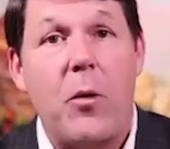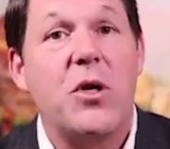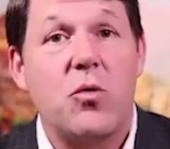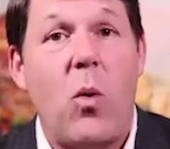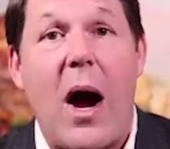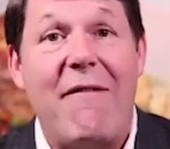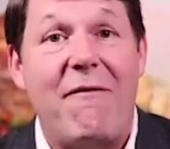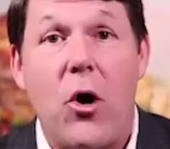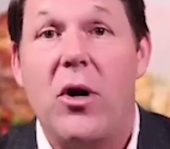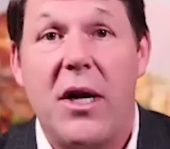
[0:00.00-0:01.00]
which is why I
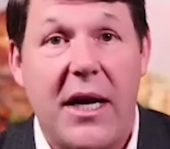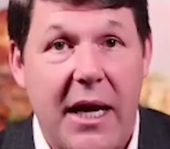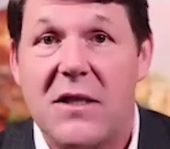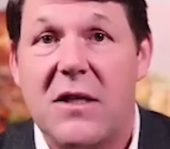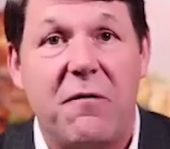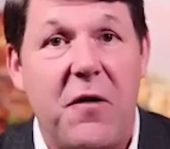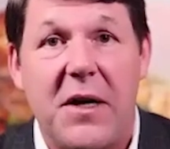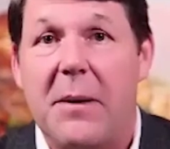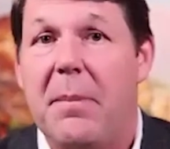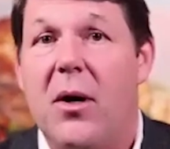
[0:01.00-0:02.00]
voted against the
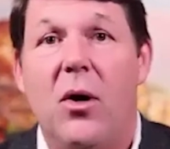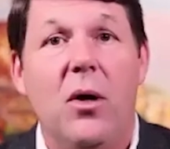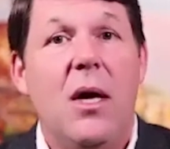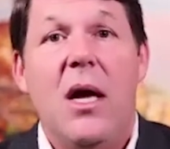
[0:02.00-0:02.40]
funding bill.